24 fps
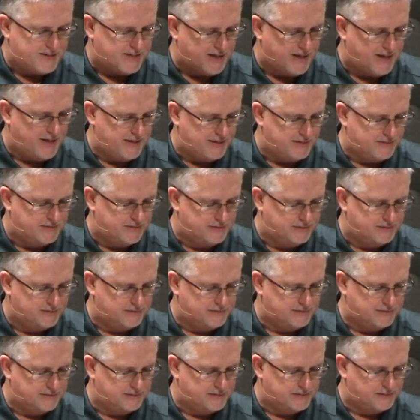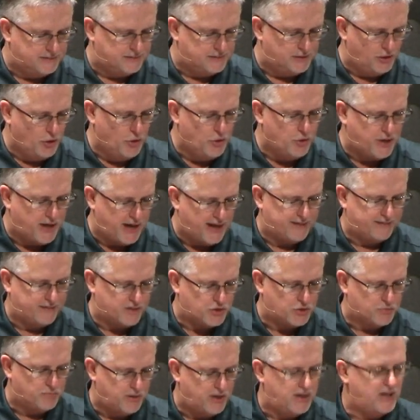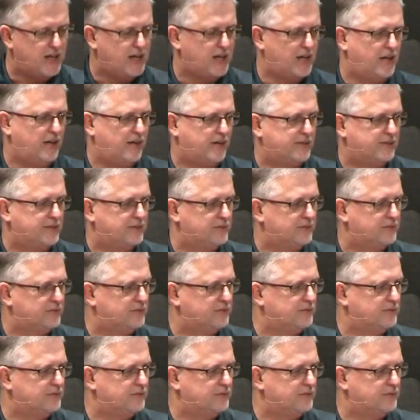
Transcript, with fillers: They said, Who can this be?